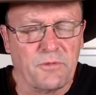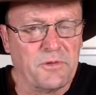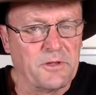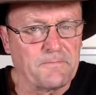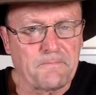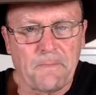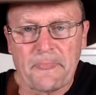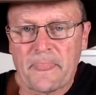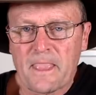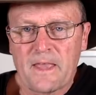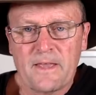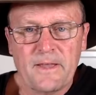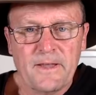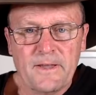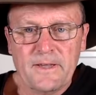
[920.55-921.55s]
But
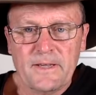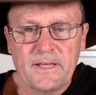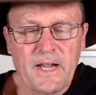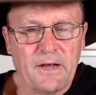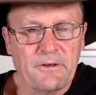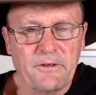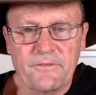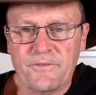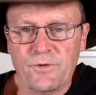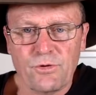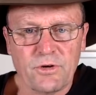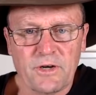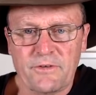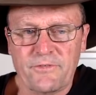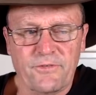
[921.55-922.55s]
you know, if you're
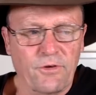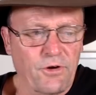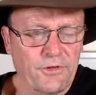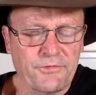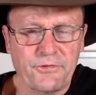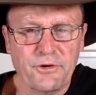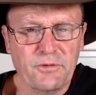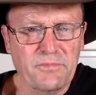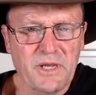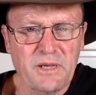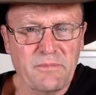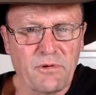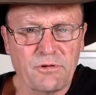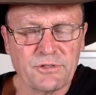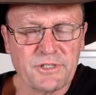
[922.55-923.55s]
going to fly through a million
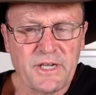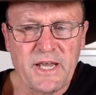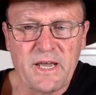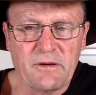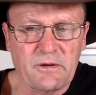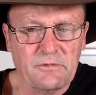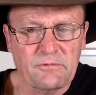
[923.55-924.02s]
miles an hour,